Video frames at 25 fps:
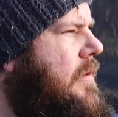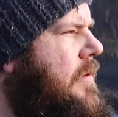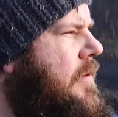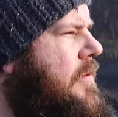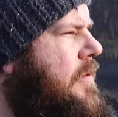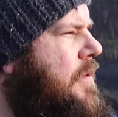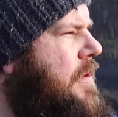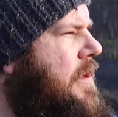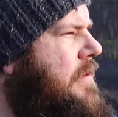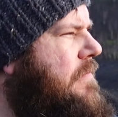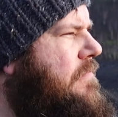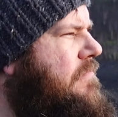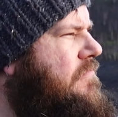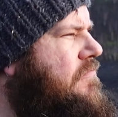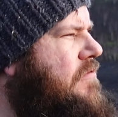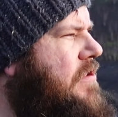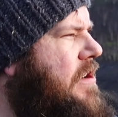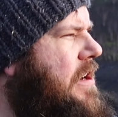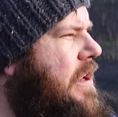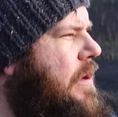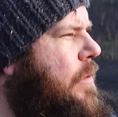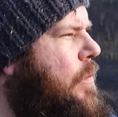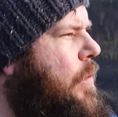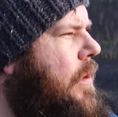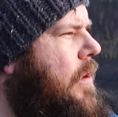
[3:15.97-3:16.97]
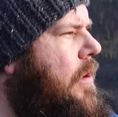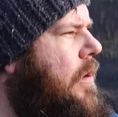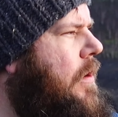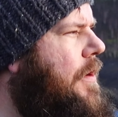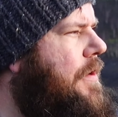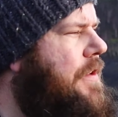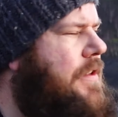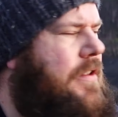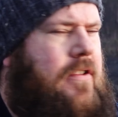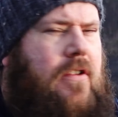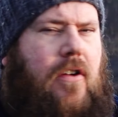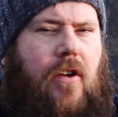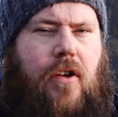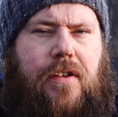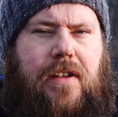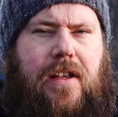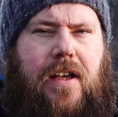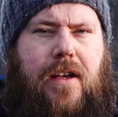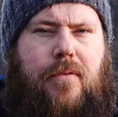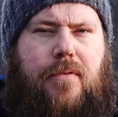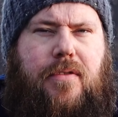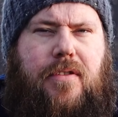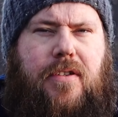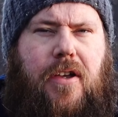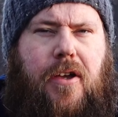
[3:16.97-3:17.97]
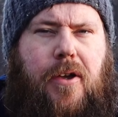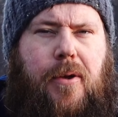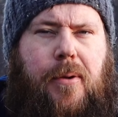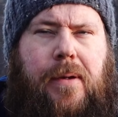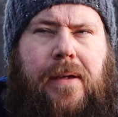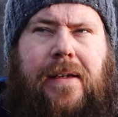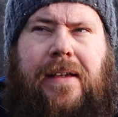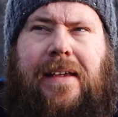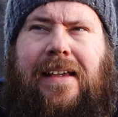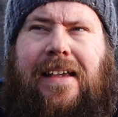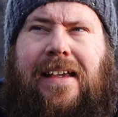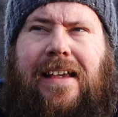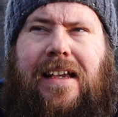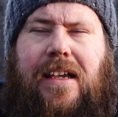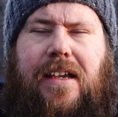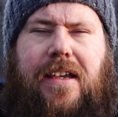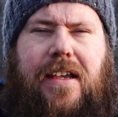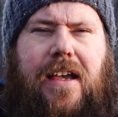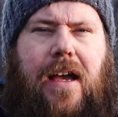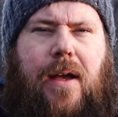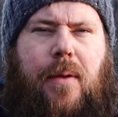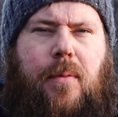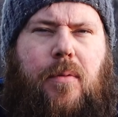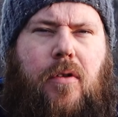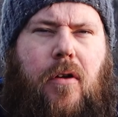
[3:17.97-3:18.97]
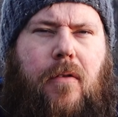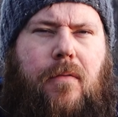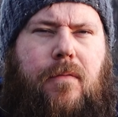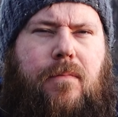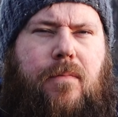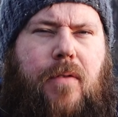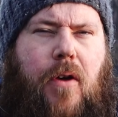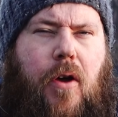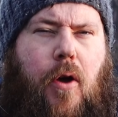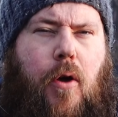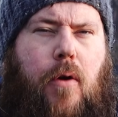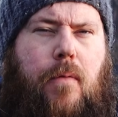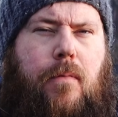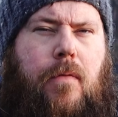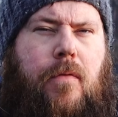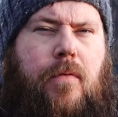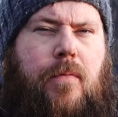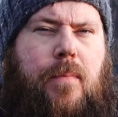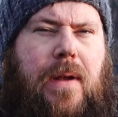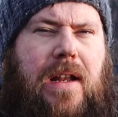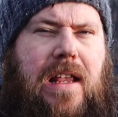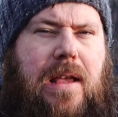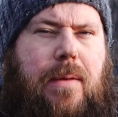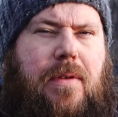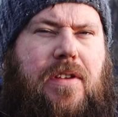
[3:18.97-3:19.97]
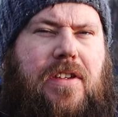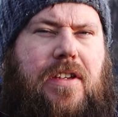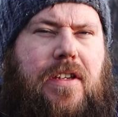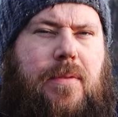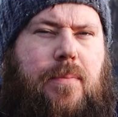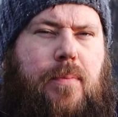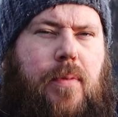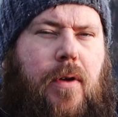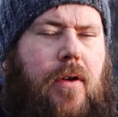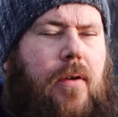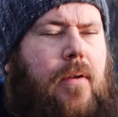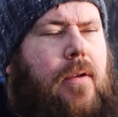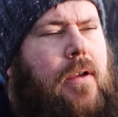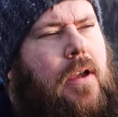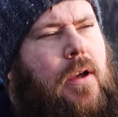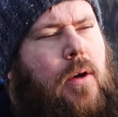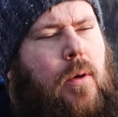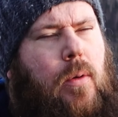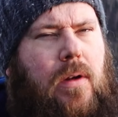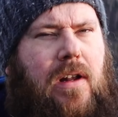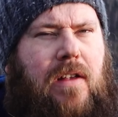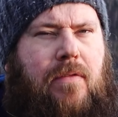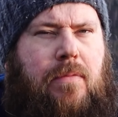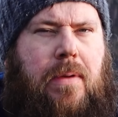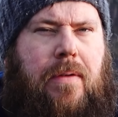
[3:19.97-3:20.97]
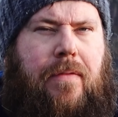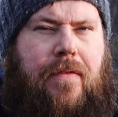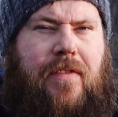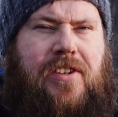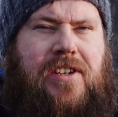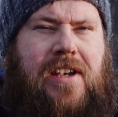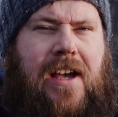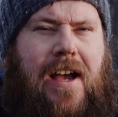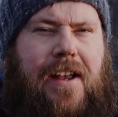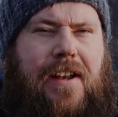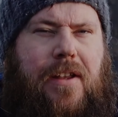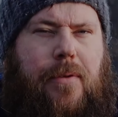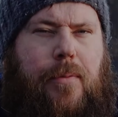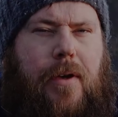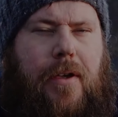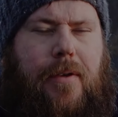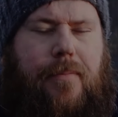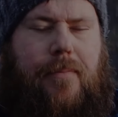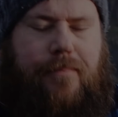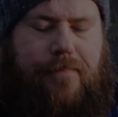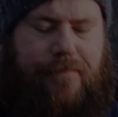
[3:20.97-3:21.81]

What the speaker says: The sun is really quite high in the sky now, so yeah, not hopeful for many images, but we'll have a bit of a chat anyway.